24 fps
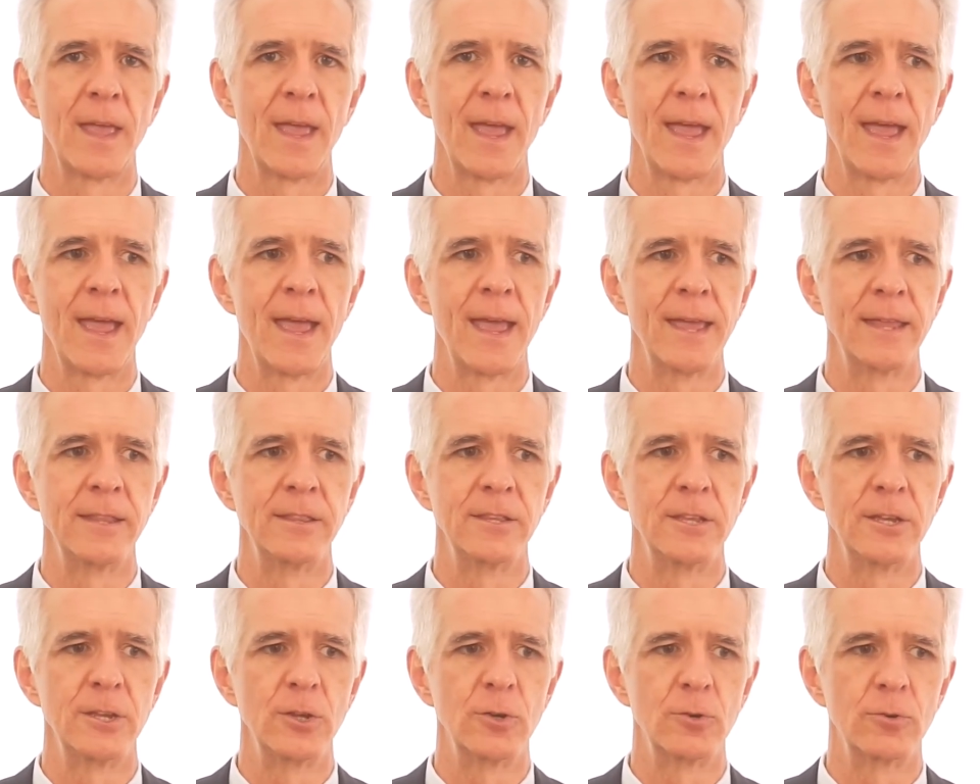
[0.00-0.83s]

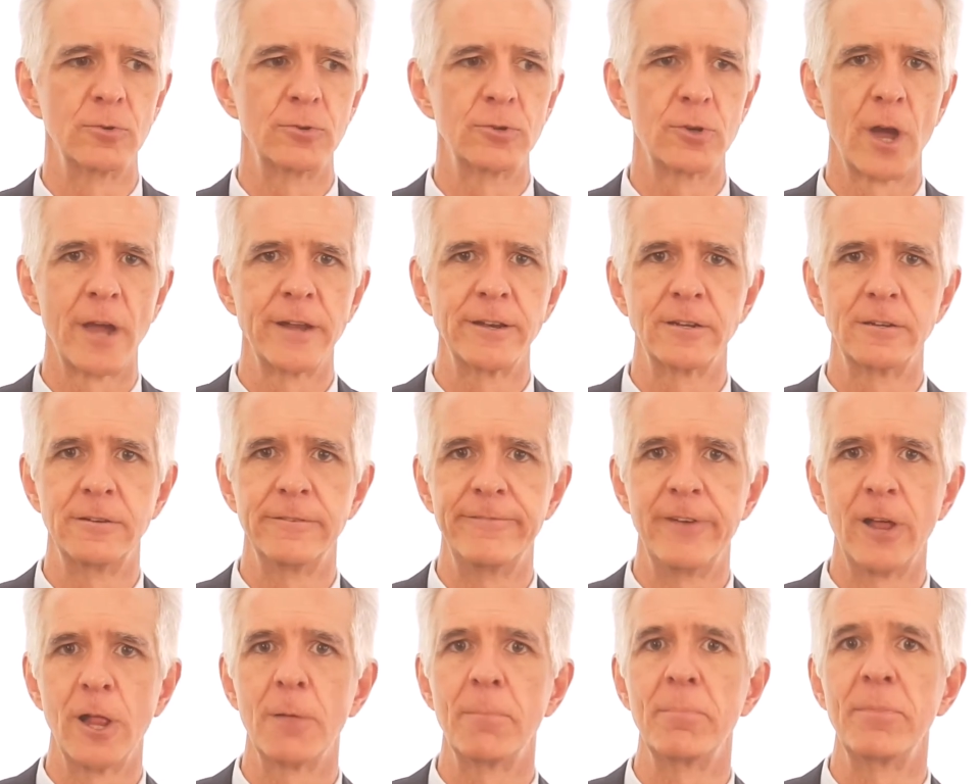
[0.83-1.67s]
and that you're trying to
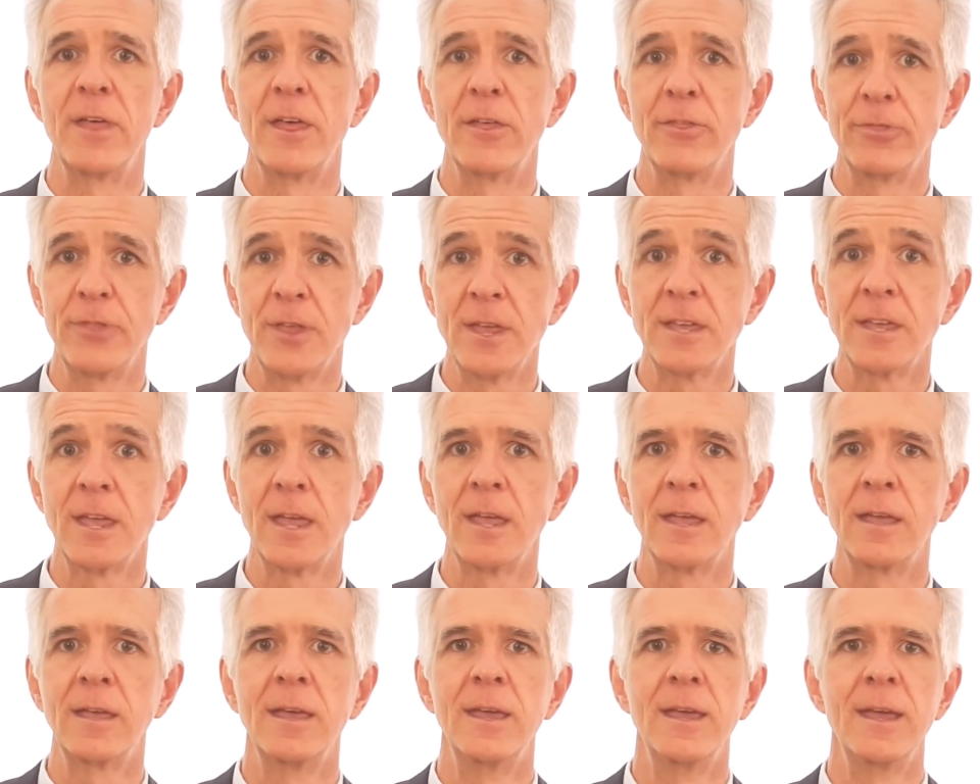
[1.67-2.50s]
develop their
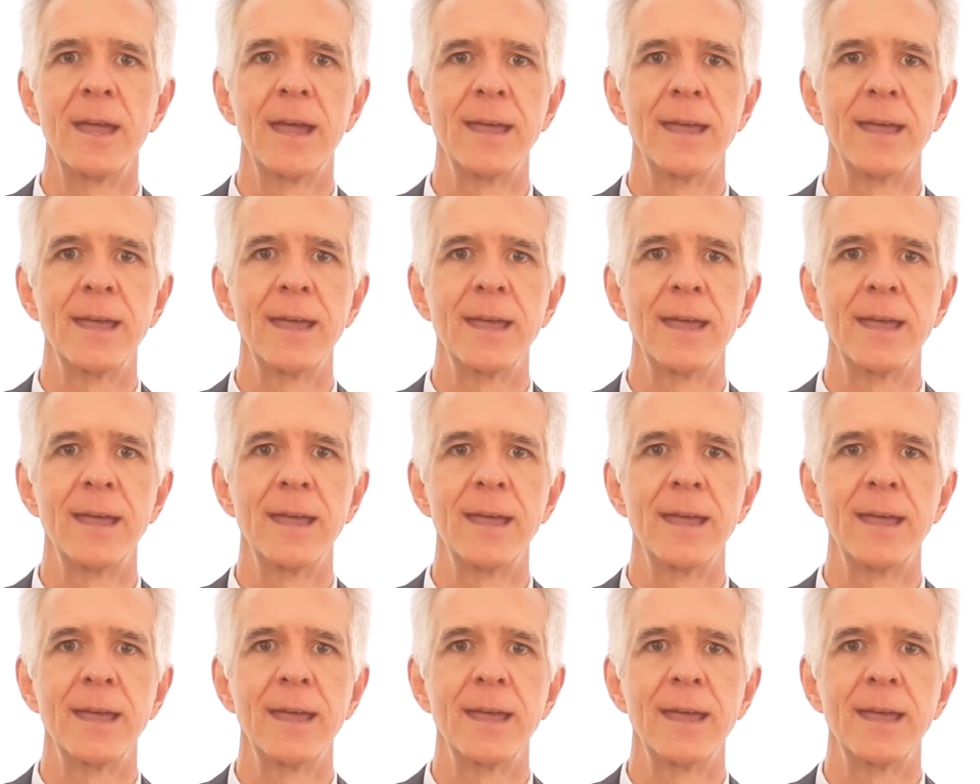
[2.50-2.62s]
thinking